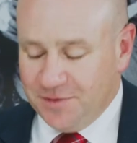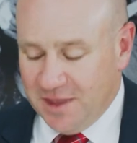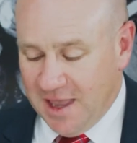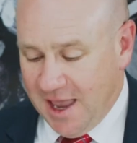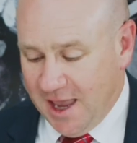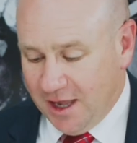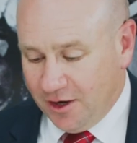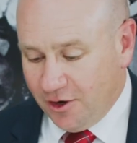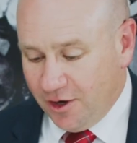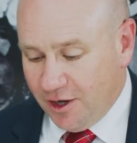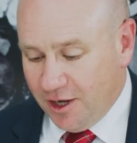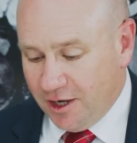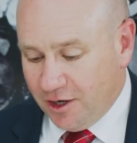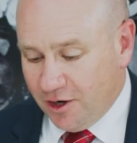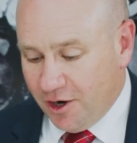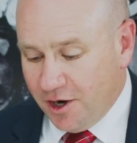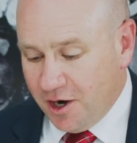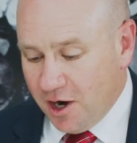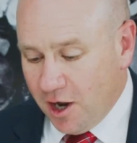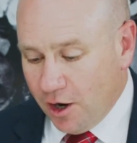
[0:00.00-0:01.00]
And
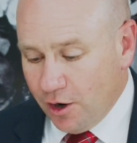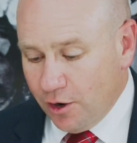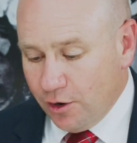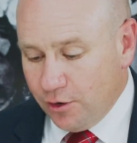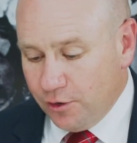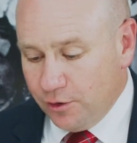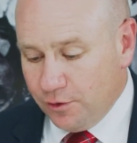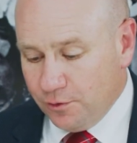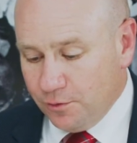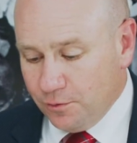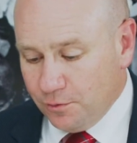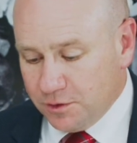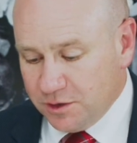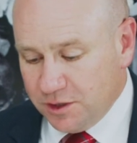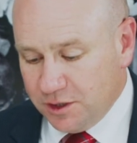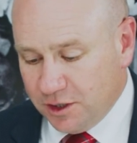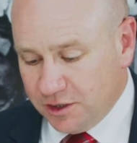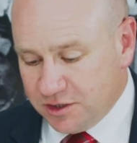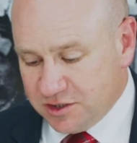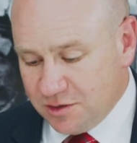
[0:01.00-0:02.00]
I know,
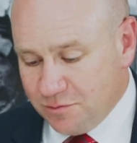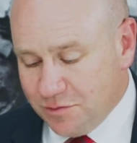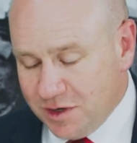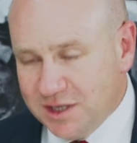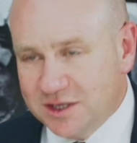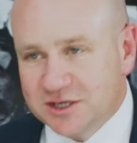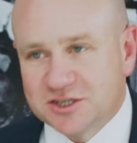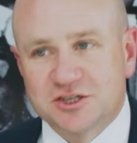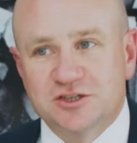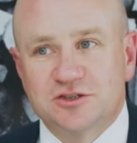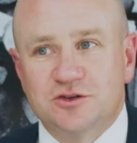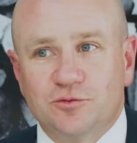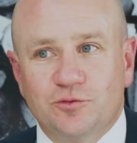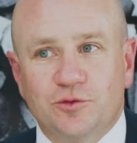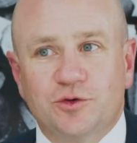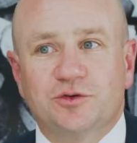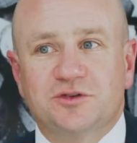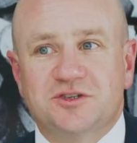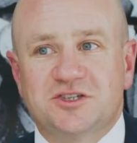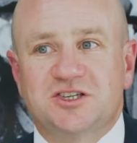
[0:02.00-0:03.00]
to me this is a
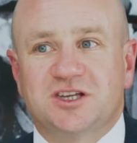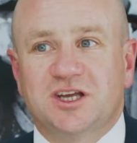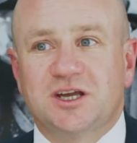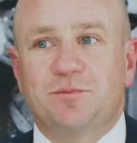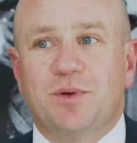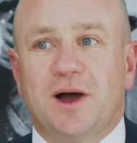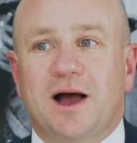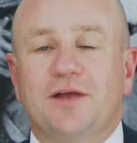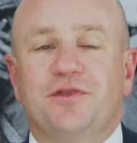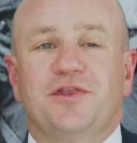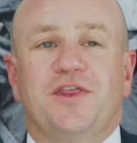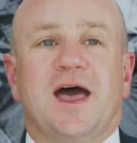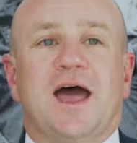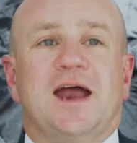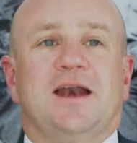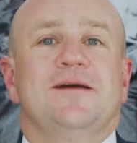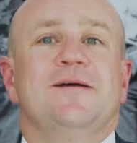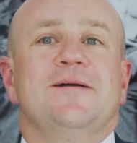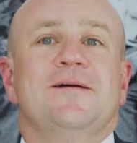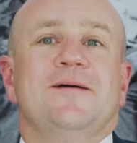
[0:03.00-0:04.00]
real sleeper
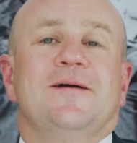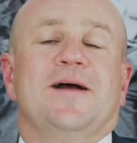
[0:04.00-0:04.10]
that